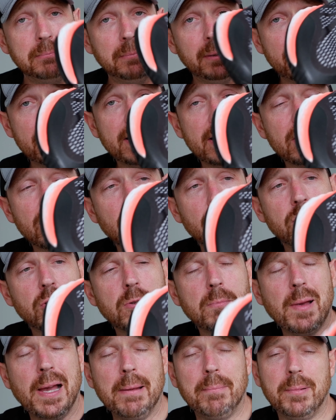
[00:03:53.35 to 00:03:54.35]
But this is not
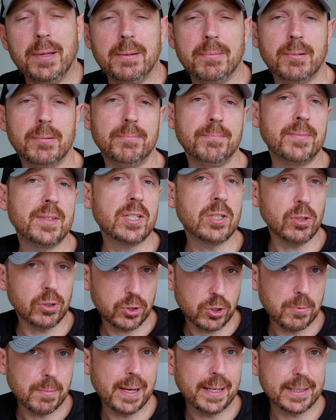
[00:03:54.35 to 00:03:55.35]
too bad, people. It's
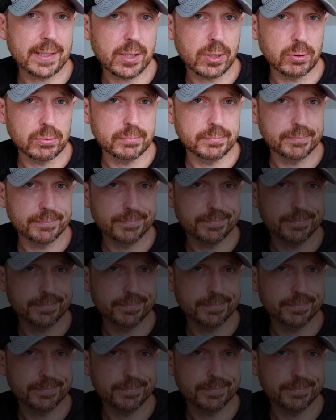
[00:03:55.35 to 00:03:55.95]
not too bad at all.